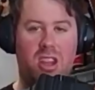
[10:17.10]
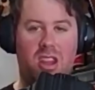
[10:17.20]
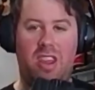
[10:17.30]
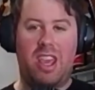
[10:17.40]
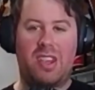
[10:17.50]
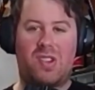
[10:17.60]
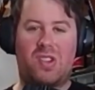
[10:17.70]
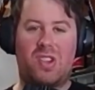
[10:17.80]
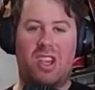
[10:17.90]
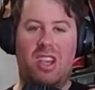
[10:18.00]

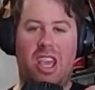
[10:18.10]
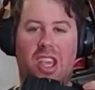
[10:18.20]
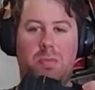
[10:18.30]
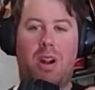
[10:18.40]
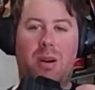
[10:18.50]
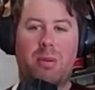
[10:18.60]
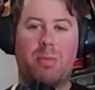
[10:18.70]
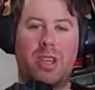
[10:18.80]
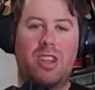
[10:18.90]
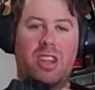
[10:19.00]
this is
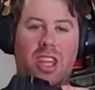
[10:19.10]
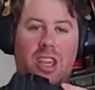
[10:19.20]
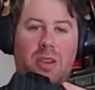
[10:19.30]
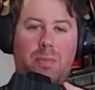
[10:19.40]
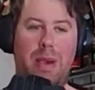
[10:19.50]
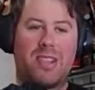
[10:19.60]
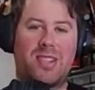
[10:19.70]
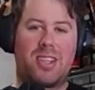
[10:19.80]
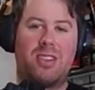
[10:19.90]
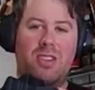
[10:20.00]
probably the
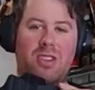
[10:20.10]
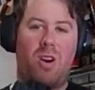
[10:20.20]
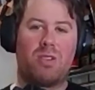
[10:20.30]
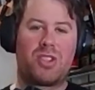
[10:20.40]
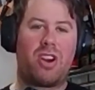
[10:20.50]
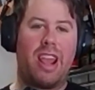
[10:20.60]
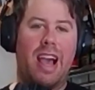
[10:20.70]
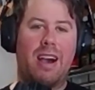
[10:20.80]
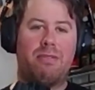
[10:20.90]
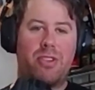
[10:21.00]
best holster I
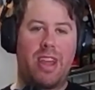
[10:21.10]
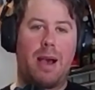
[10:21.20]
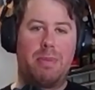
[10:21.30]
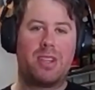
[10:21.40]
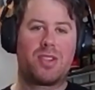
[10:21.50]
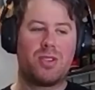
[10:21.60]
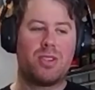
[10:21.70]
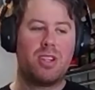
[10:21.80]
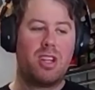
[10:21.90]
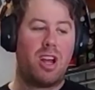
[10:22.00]
have for that
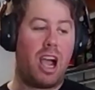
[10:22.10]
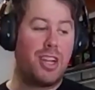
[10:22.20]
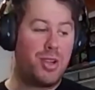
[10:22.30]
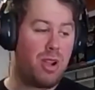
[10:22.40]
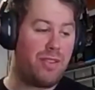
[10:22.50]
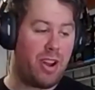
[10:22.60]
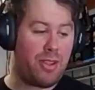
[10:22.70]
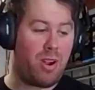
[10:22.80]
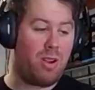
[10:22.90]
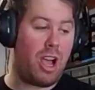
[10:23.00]
pistol. I do have
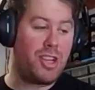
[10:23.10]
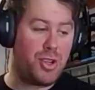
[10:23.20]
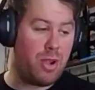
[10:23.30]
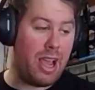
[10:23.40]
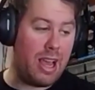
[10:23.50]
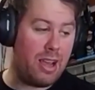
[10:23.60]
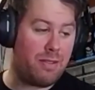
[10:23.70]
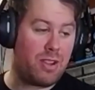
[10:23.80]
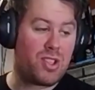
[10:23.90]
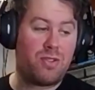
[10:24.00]
another holster. I do have
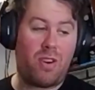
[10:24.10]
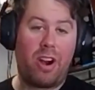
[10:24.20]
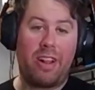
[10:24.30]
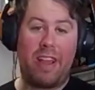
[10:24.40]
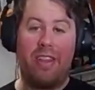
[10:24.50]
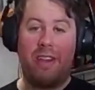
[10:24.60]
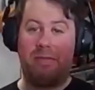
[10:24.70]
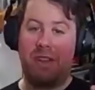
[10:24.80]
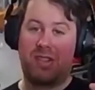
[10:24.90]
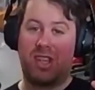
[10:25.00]
a Safari Land that
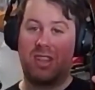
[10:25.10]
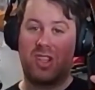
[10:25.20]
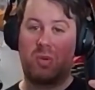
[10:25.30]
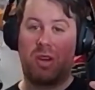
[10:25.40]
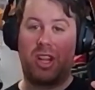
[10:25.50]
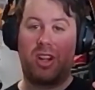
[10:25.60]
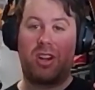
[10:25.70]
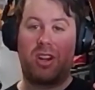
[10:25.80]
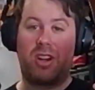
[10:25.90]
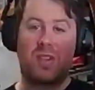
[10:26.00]
fits it. This one here
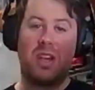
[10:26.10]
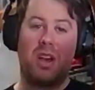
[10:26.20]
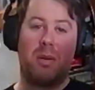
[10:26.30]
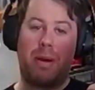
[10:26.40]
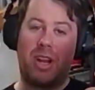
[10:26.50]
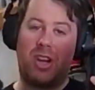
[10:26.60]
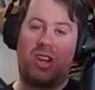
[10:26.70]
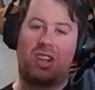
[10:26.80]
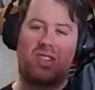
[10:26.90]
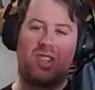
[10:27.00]
does, but it
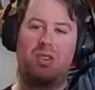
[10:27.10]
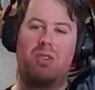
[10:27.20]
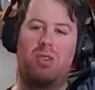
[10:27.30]
doesn't